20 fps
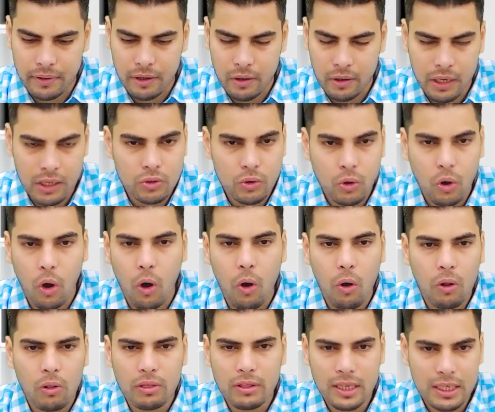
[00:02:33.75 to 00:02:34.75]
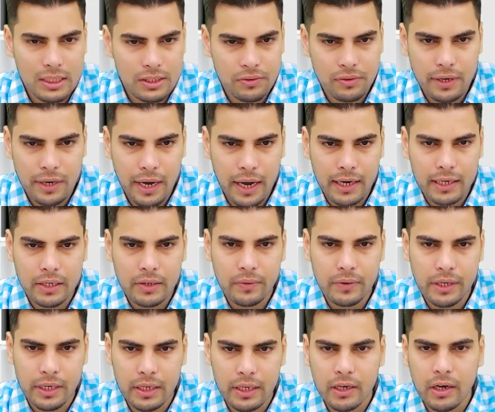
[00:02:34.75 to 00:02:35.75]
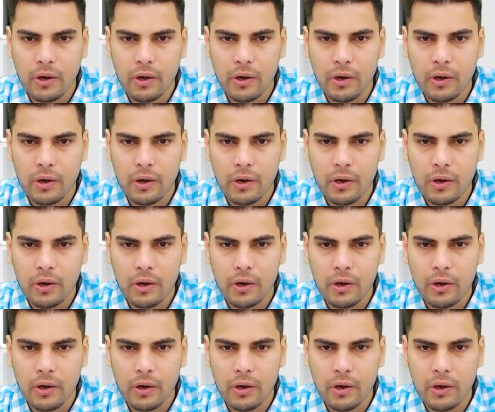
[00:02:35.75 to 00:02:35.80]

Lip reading: Okay, so all these three activity,